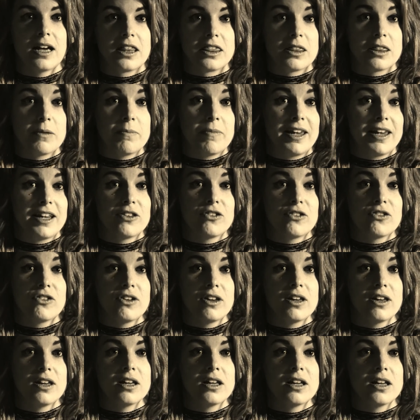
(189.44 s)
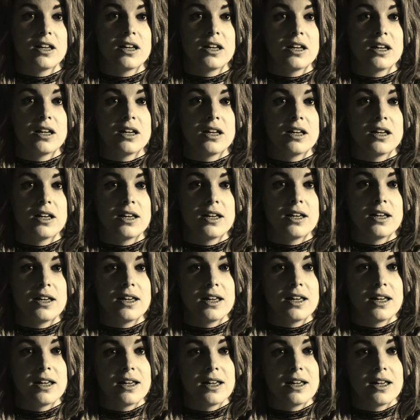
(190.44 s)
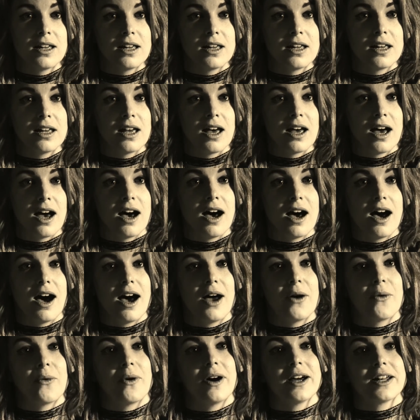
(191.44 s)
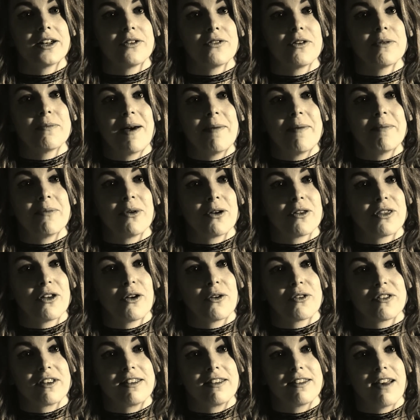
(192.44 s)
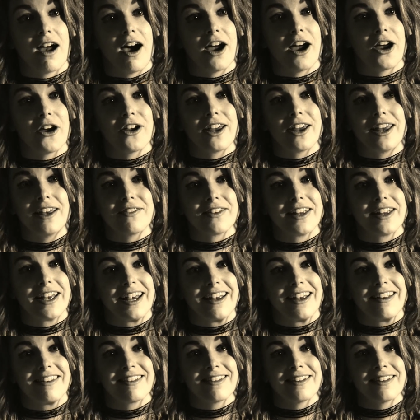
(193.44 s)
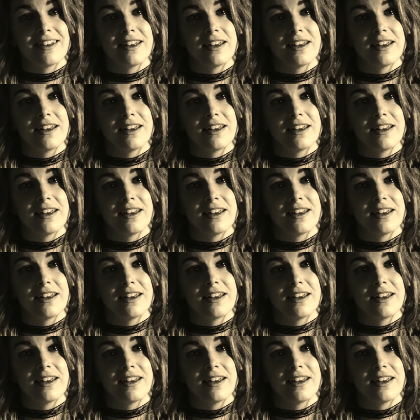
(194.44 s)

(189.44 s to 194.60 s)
in to a T. Personally, I couldn't find one weak spot in this